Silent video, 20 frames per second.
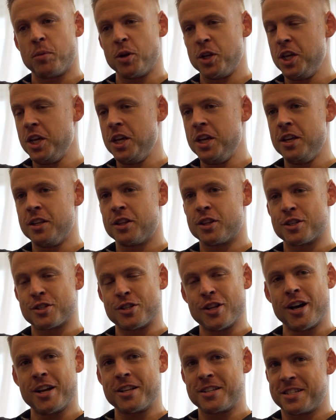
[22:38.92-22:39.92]
but he does
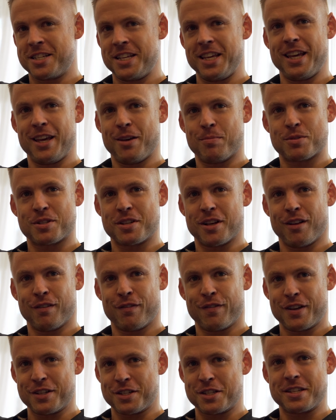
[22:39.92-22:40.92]
not see
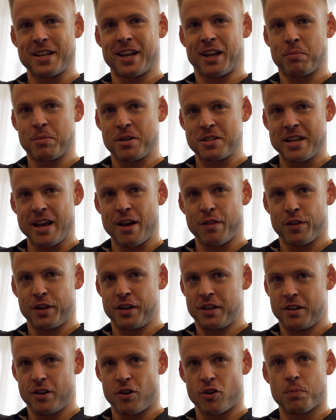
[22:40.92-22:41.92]
himself as the second best
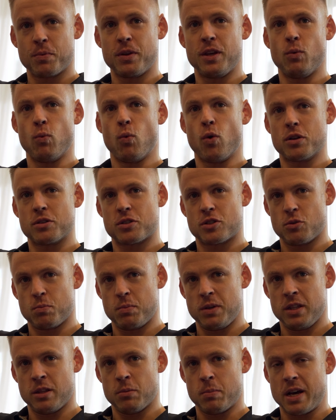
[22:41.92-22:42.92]
athlete in Europe. He wants to
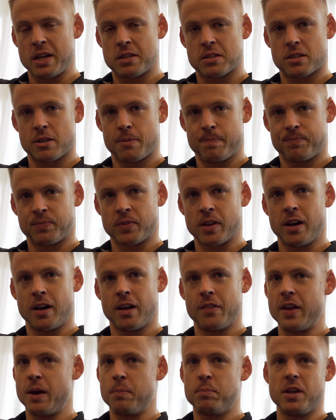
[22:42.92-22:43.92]
be the best.
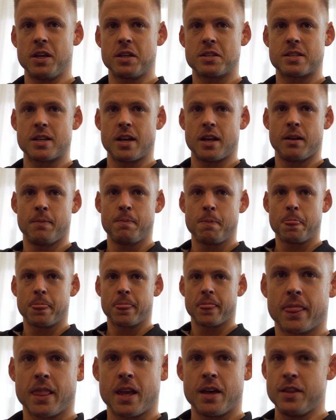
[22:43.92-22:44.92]
Uh, that being said,
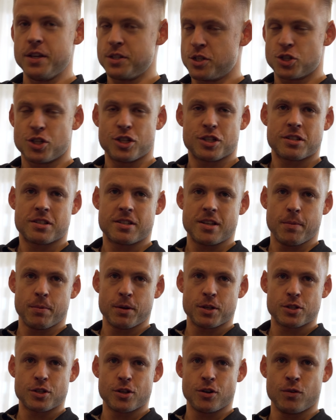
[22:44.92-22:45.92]
this is just a
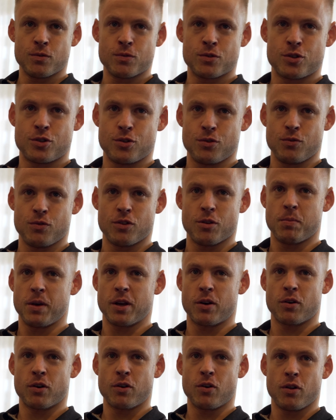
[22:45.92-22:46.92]
stepping stone to the
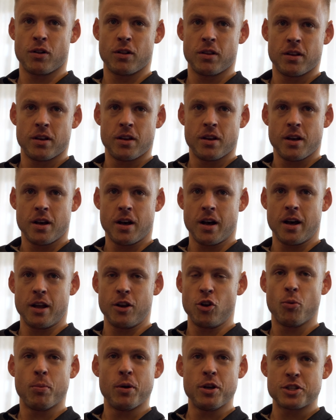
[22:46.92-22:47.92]
bigger goal. Uh,
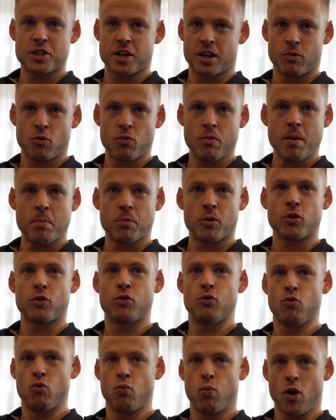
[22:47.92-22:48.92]
nobody's going to remember
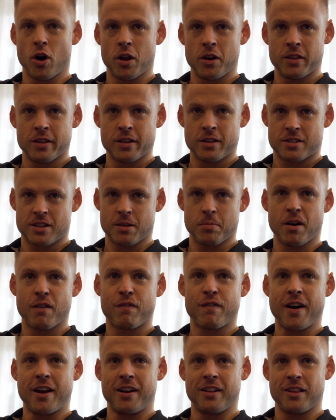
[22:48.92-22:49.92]
who won the
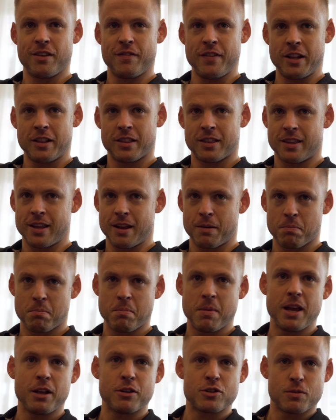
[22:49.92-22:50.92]
semi-final event that
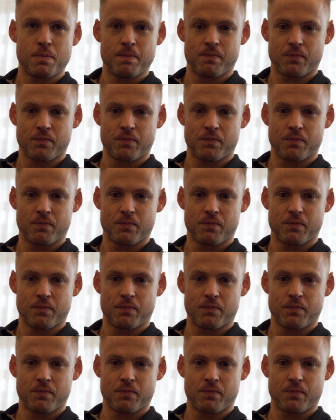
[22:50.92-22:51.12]
made